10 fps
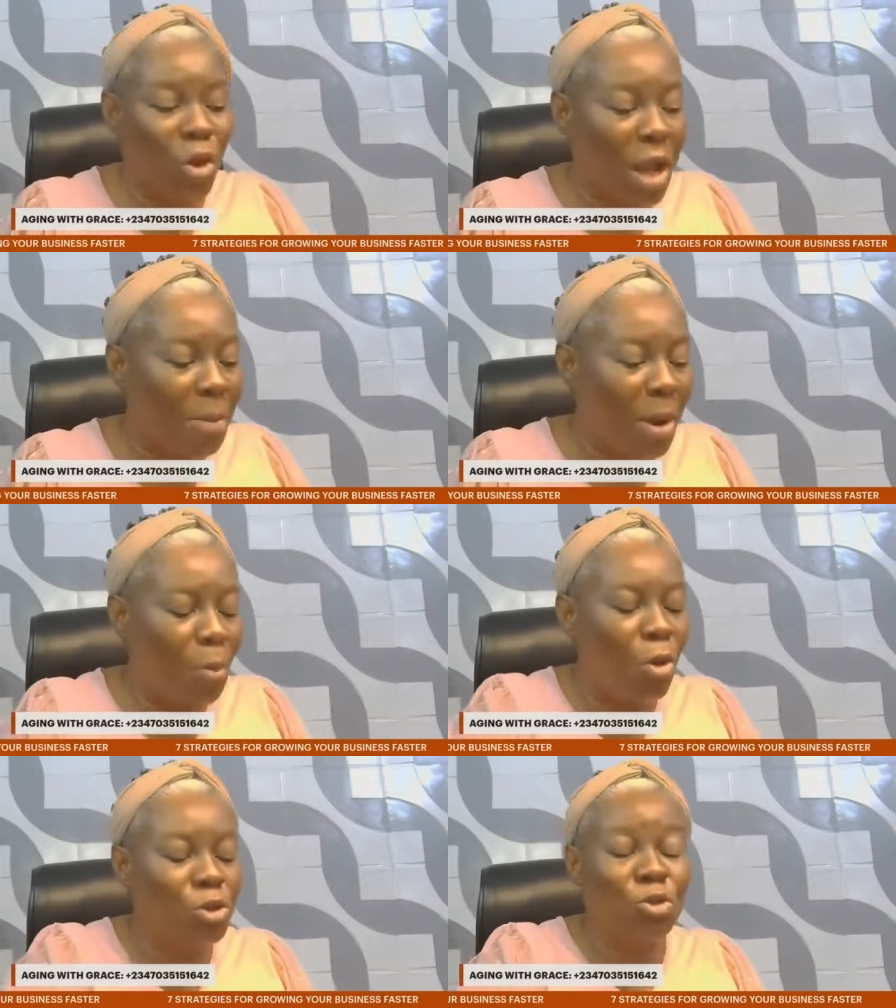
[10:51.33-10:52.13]
to talk
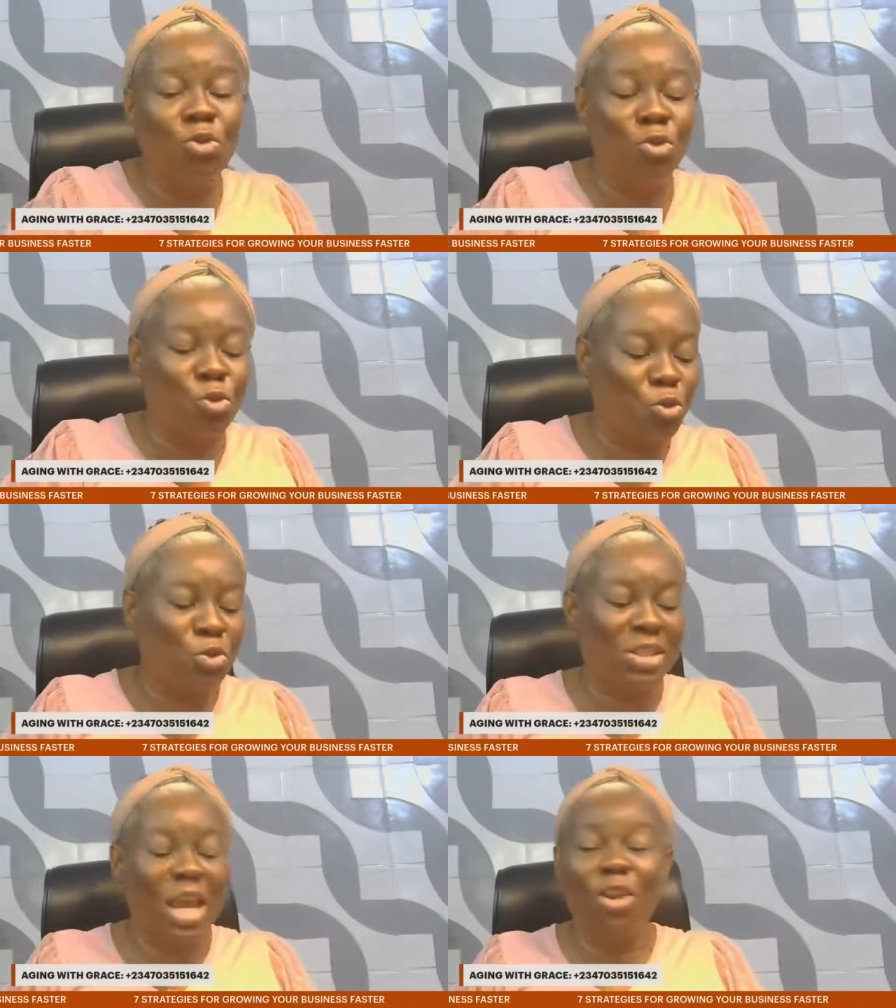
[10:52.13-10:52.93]
about what do you do
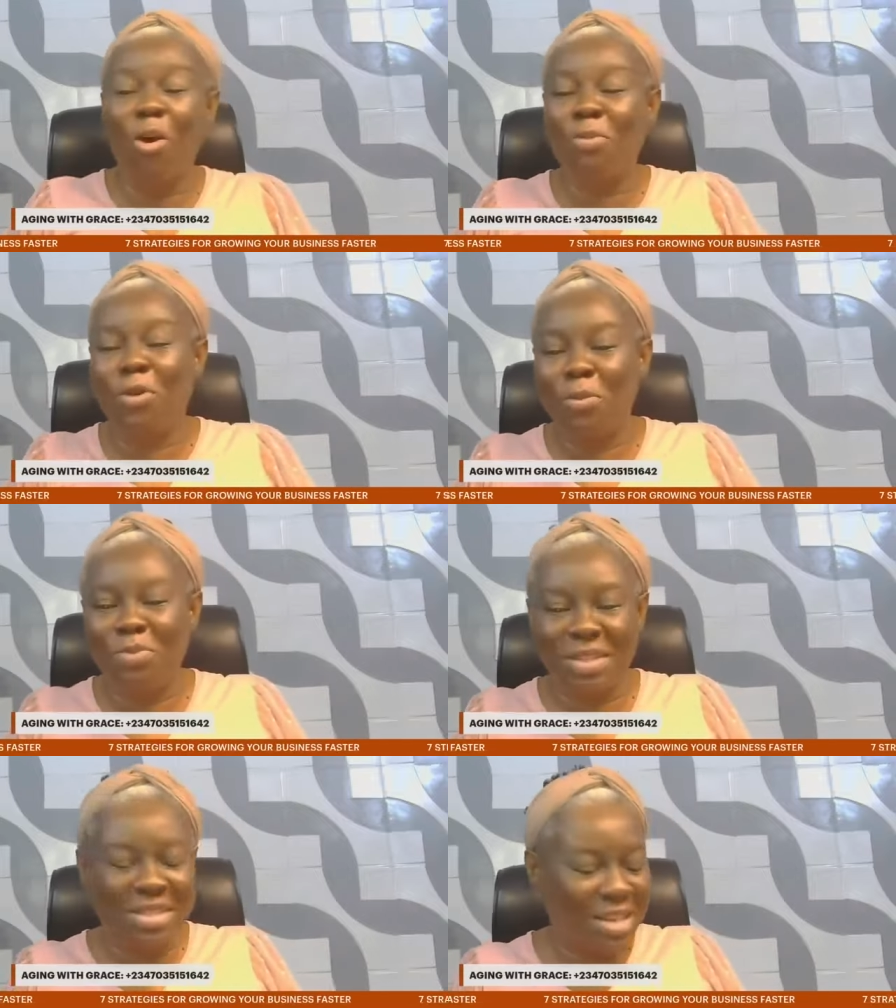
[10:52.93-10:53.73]
to scale up your
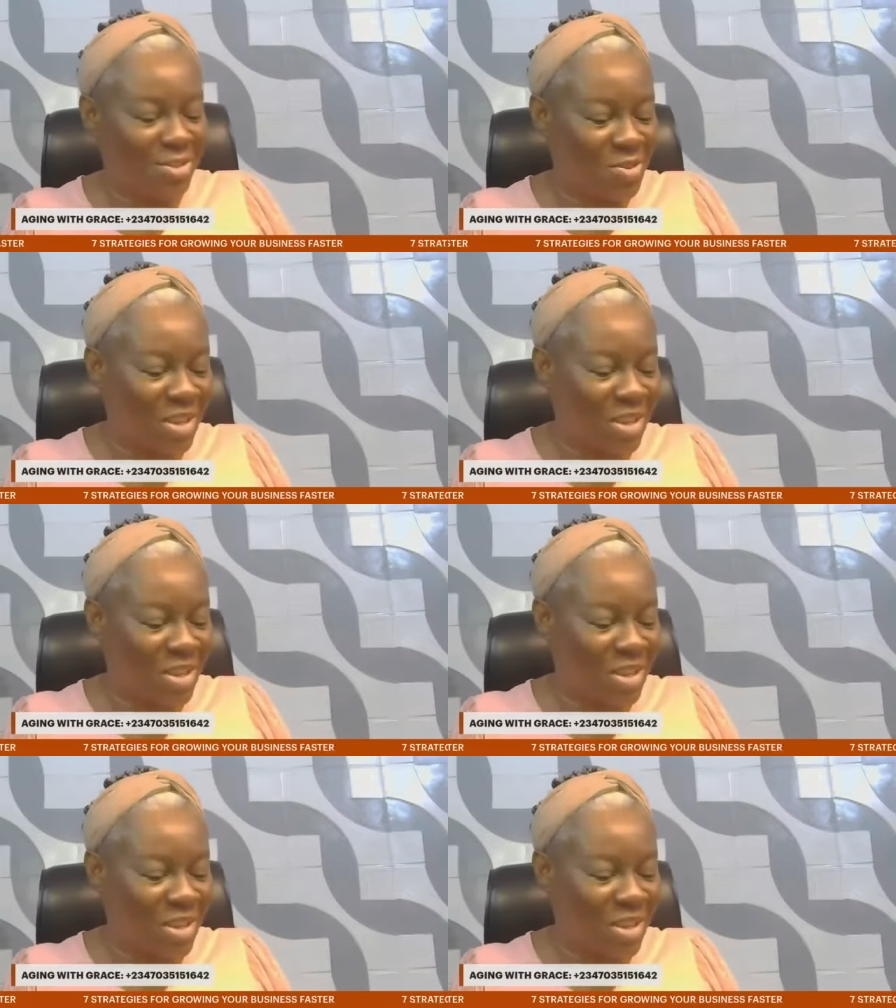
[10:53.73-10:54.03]
business.